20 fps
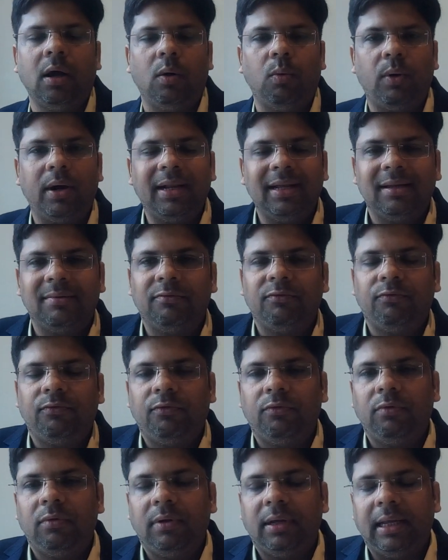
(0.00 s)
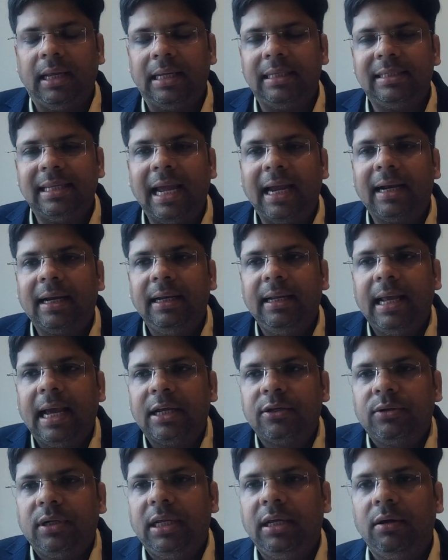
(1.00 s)
What exactly,
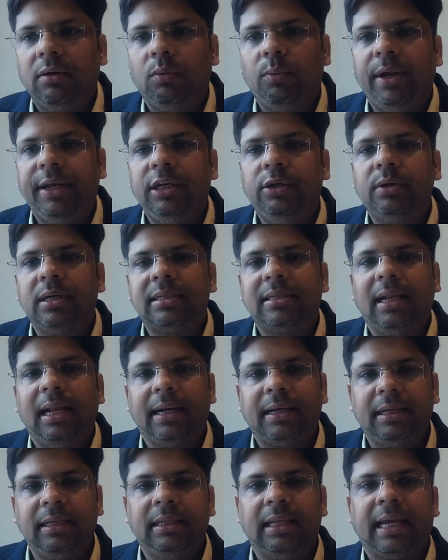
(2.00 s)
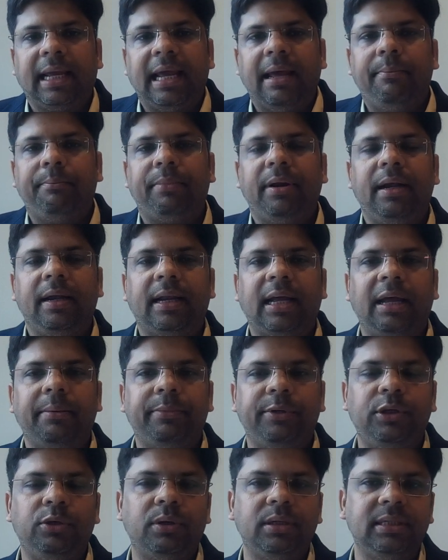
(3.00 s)
actually, when you are selecting the campaign
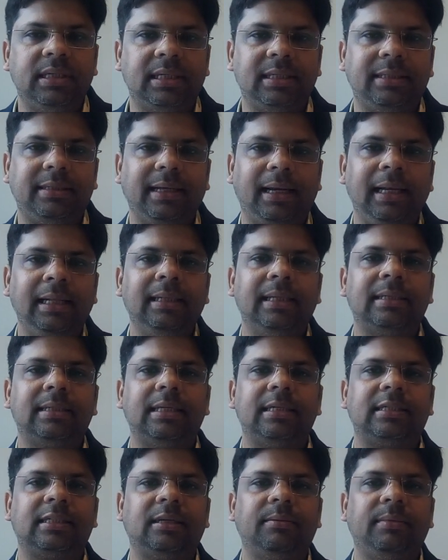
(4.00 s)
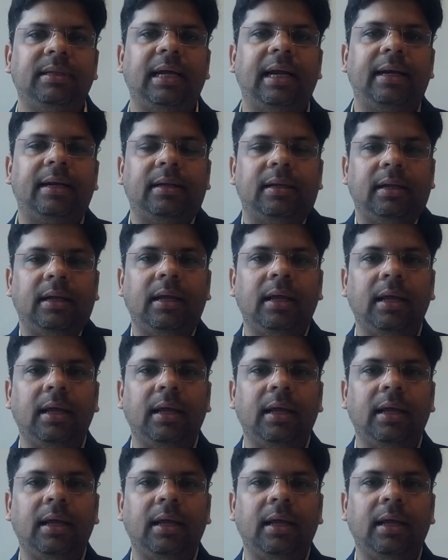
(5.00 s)
type, you are just telling the system that